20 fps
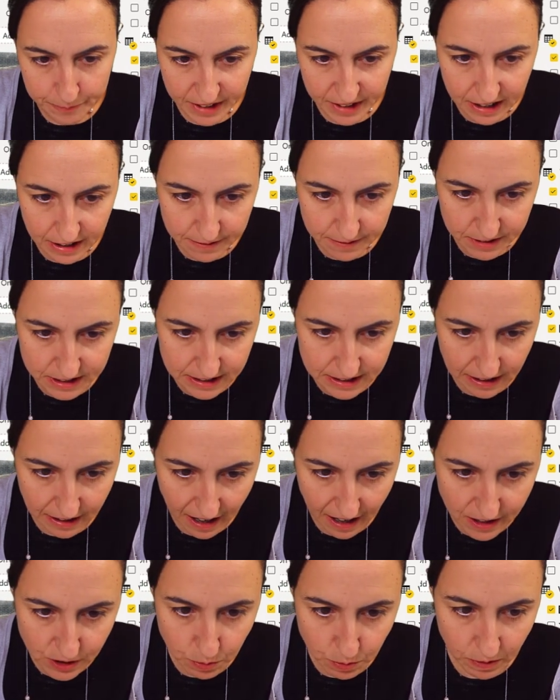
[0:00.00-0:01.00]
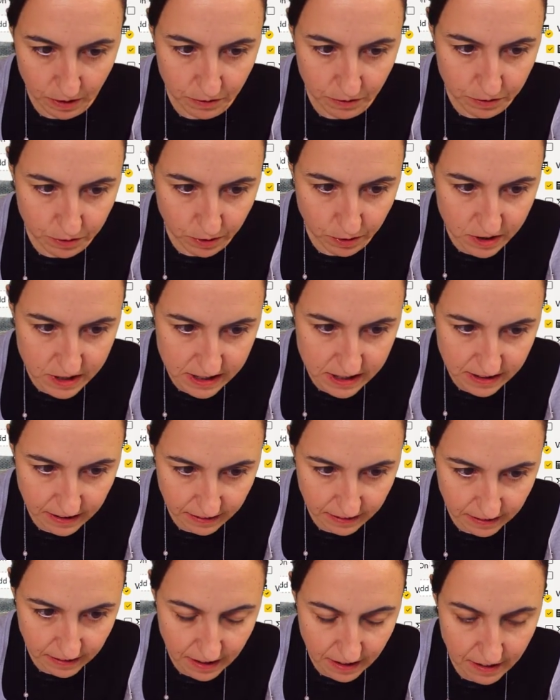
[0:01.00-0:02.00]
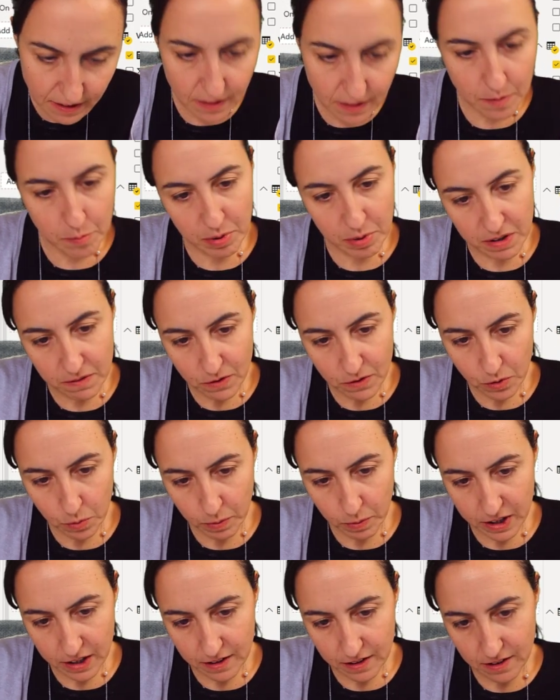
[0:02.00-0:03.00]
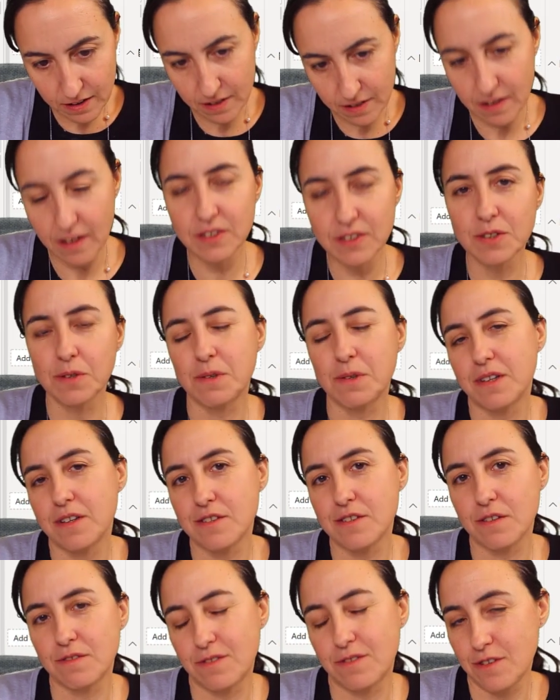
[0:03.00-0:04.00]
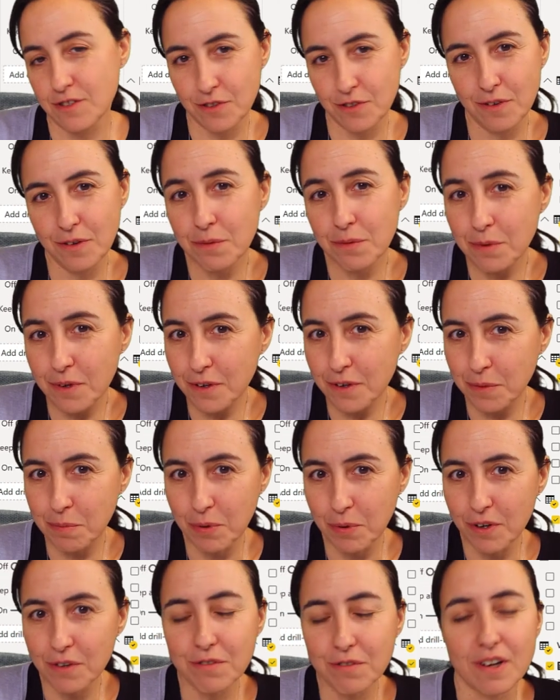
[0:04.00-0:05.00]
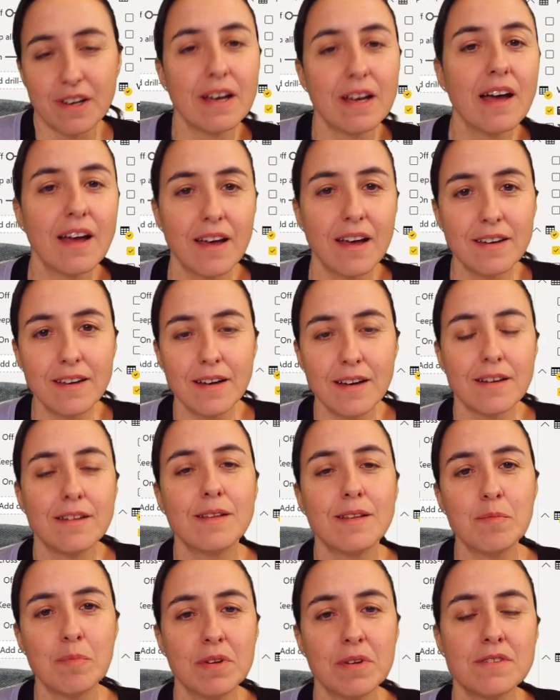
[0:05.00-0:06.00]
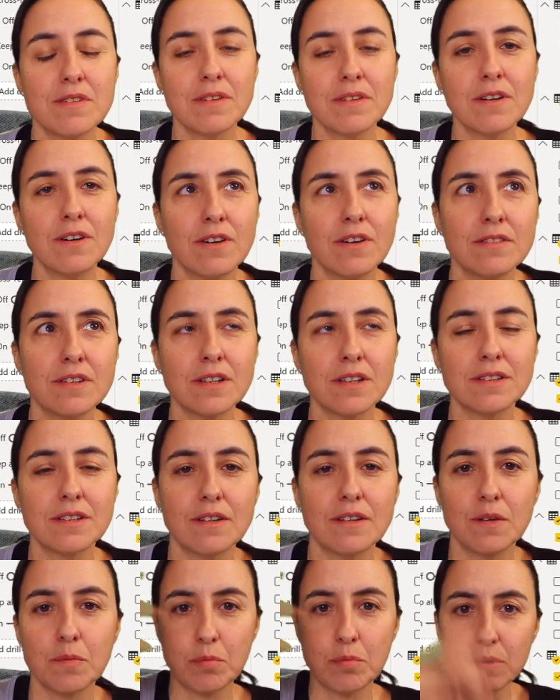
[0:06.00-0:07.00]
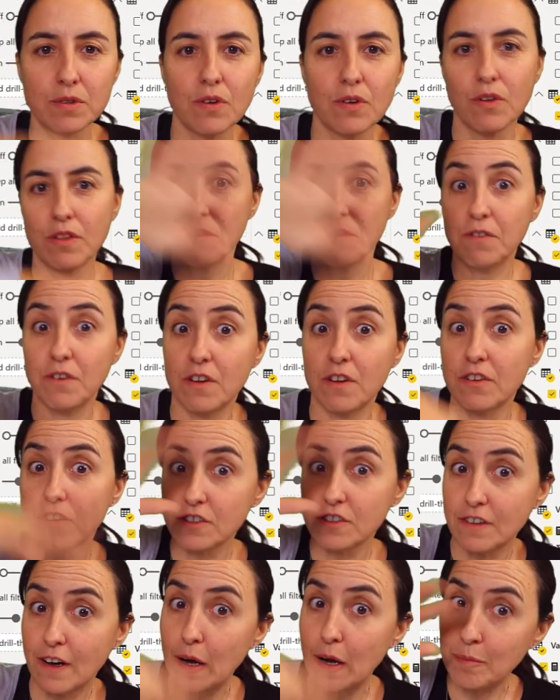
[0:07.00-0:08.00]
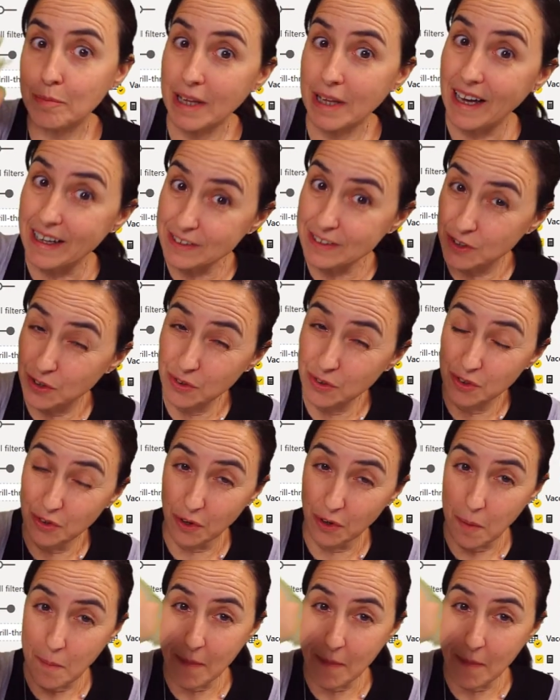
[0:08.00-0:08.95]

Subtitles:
They give us the last one for Sunday, the previous week, and so on and so forth. So it works beautifully. Again, it depends on the context that you put or the filters that apply to your